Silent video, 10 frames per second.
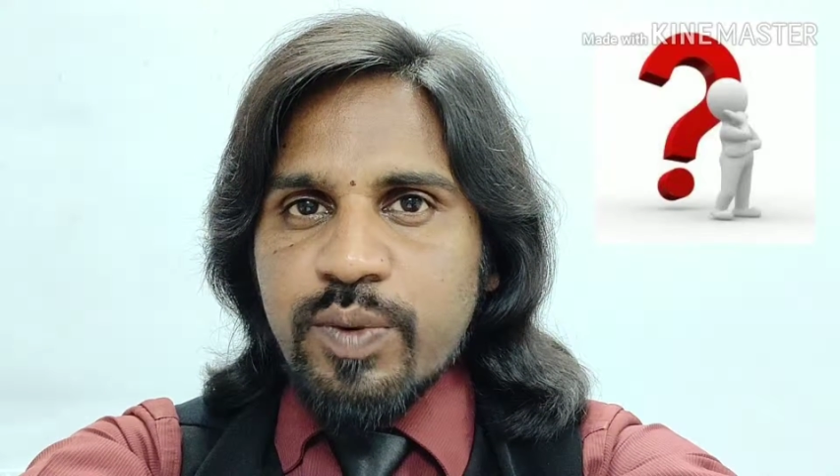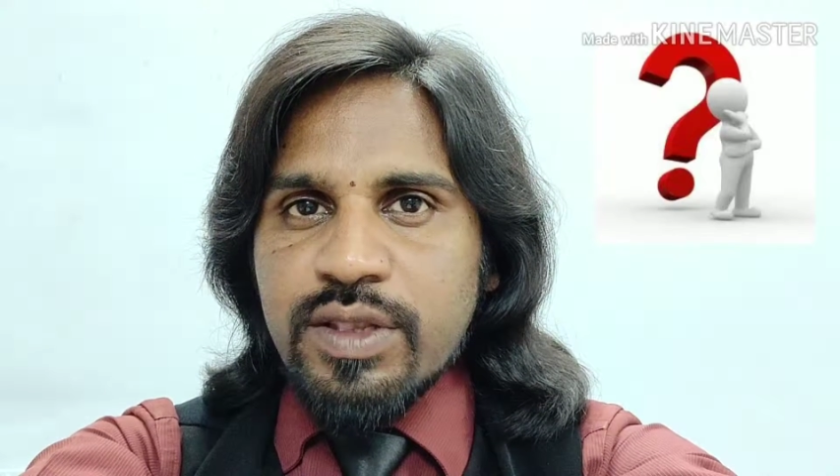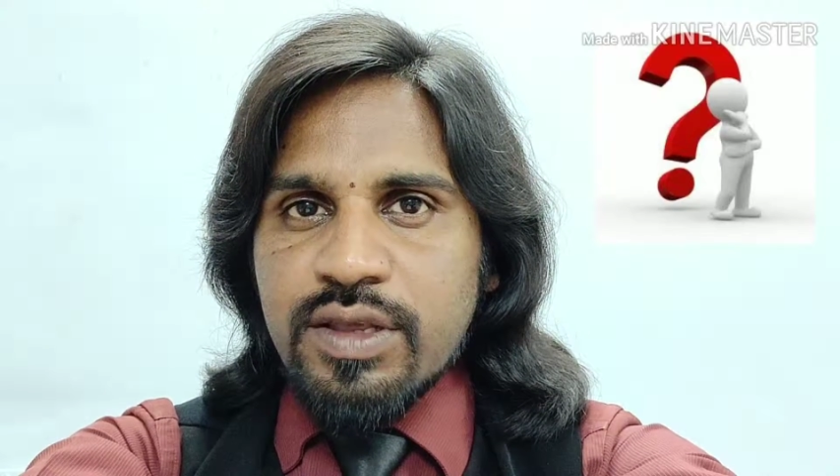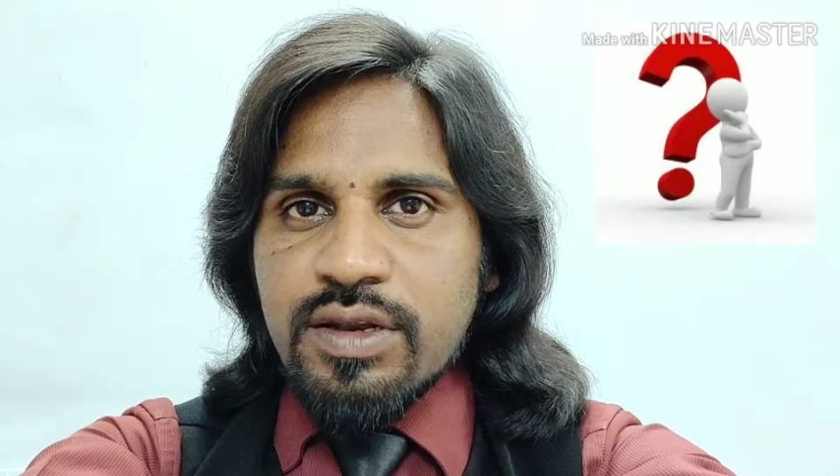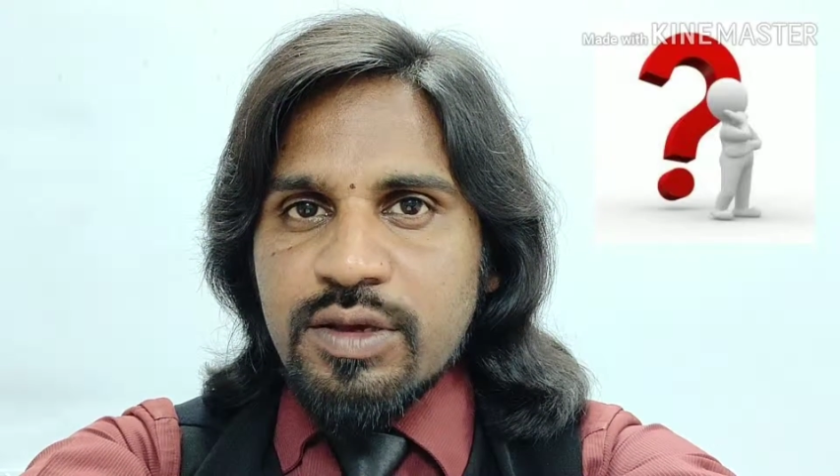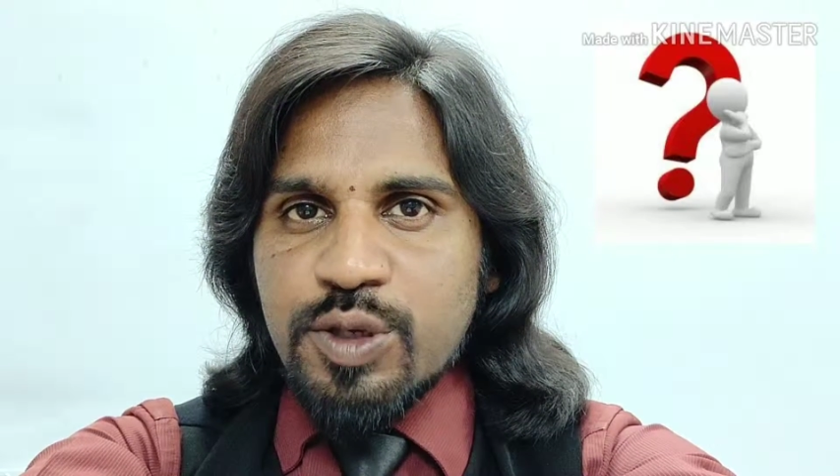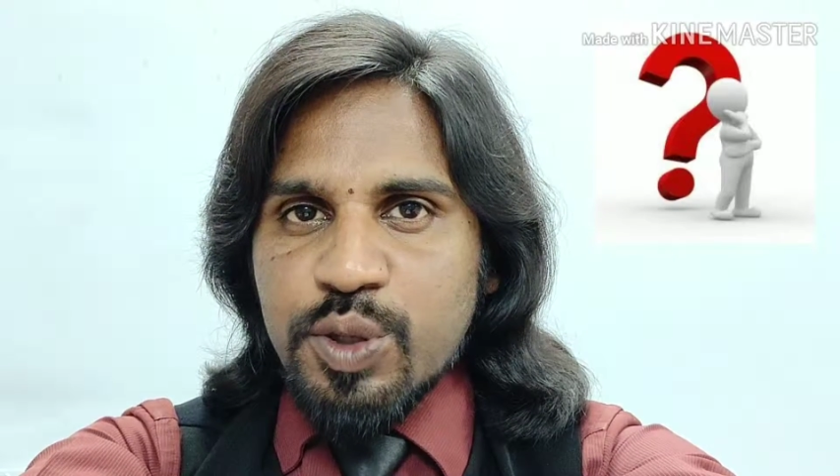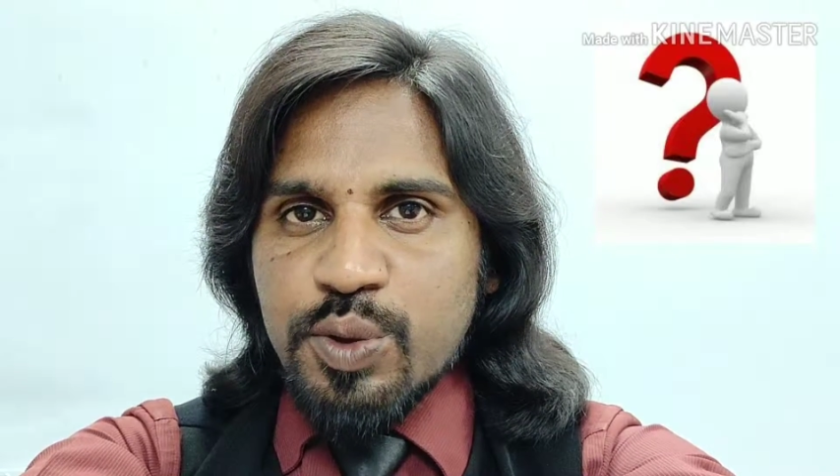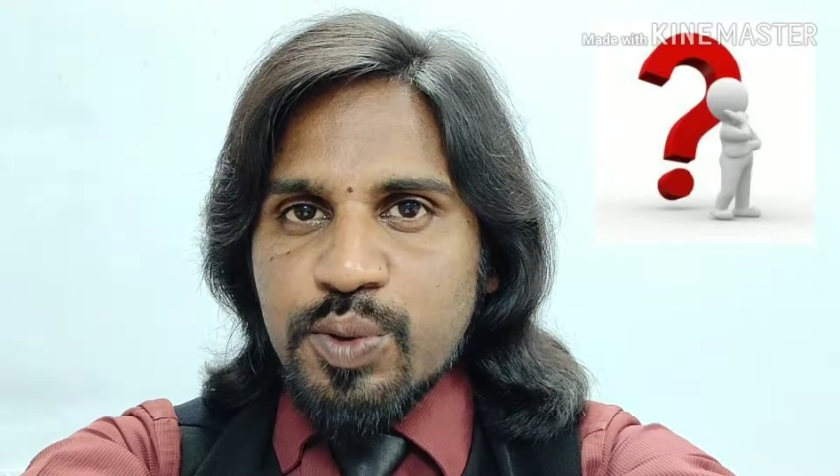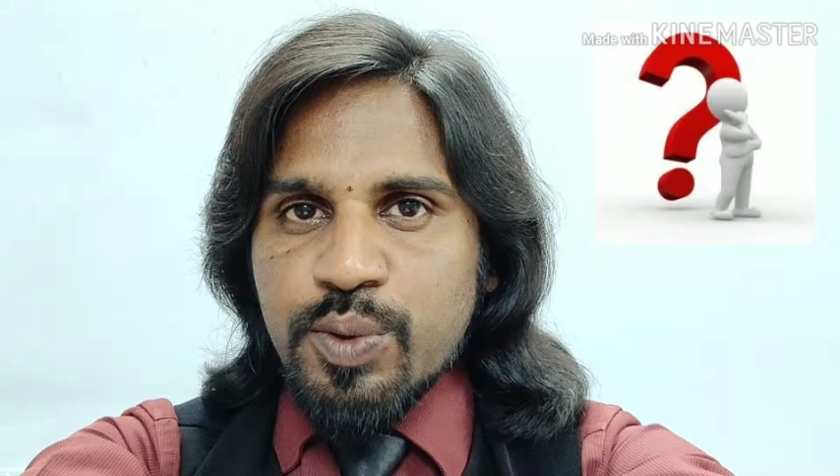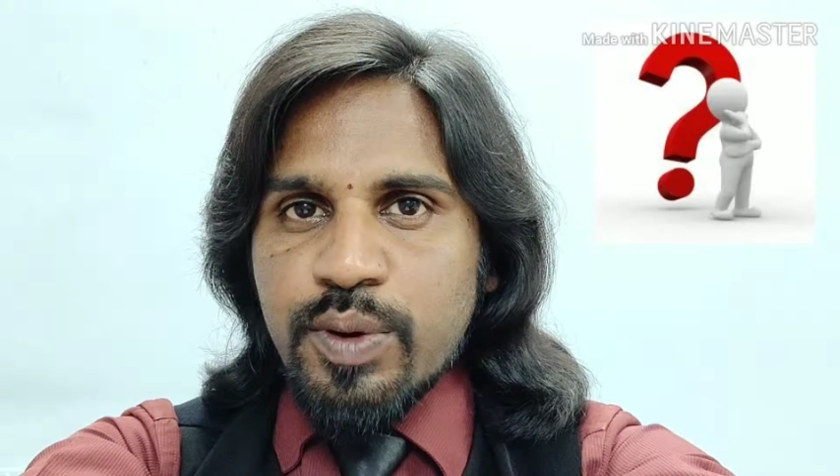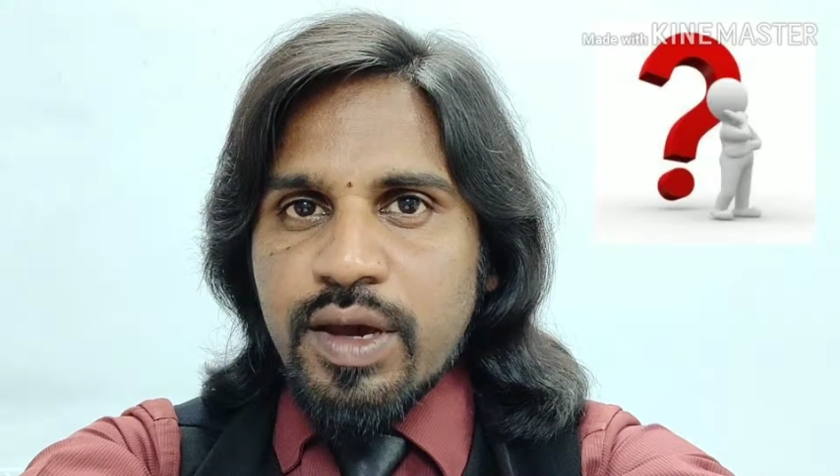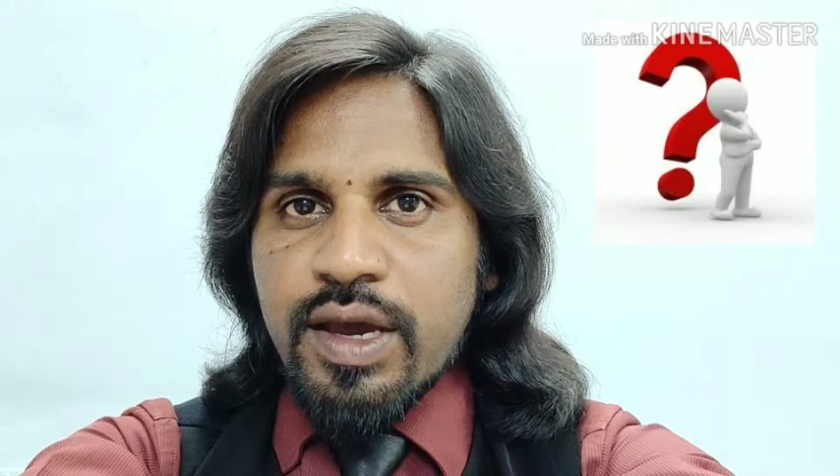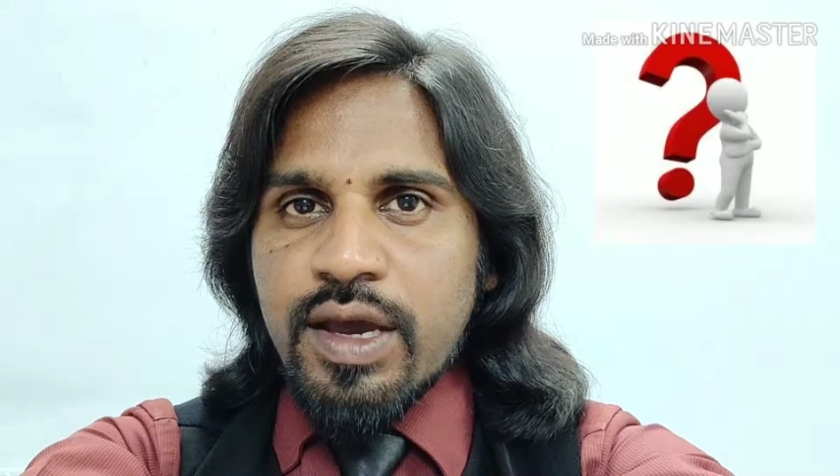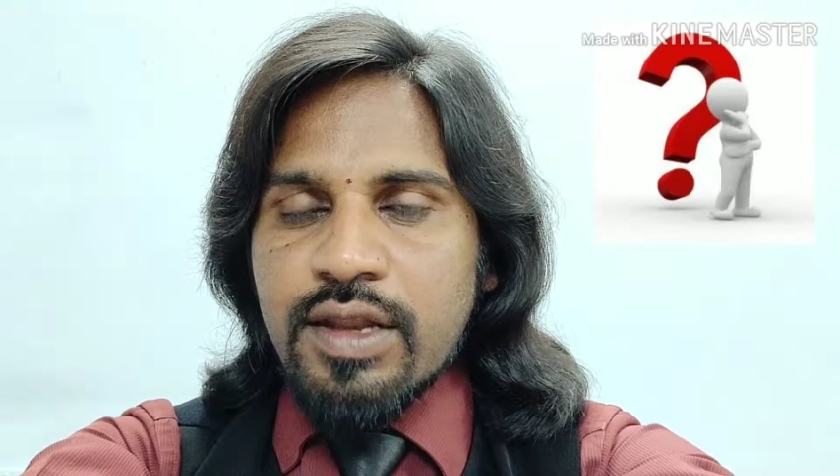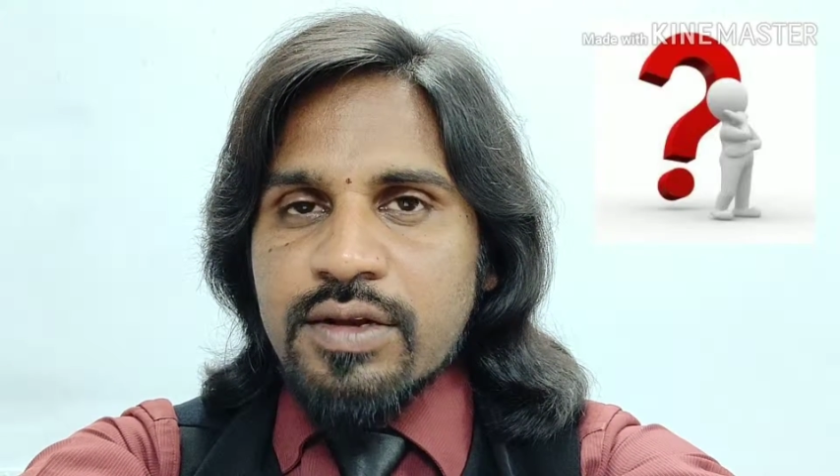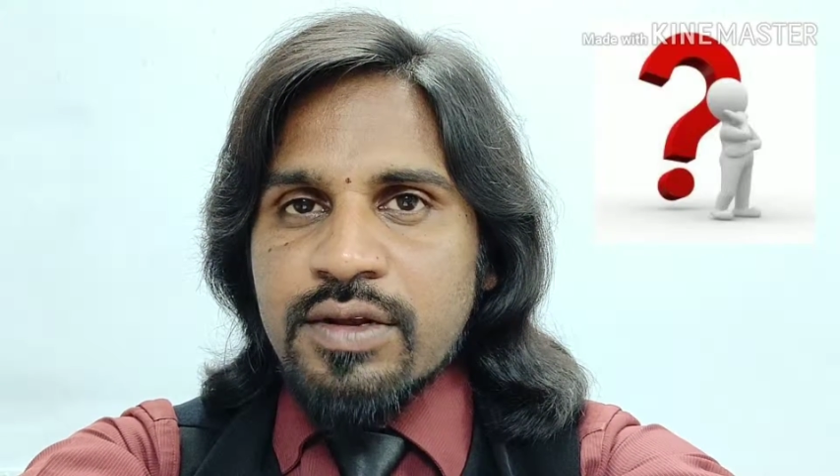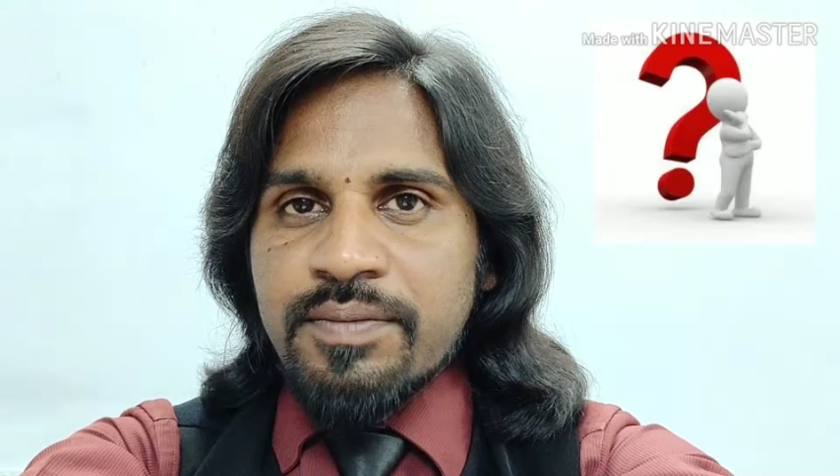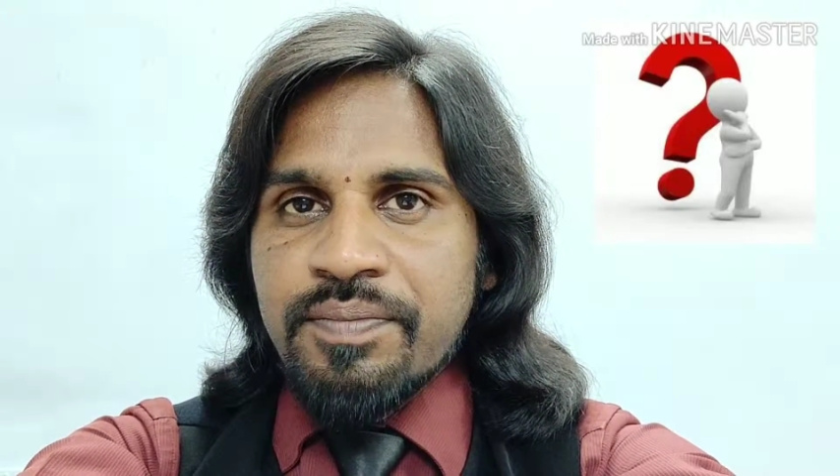within you and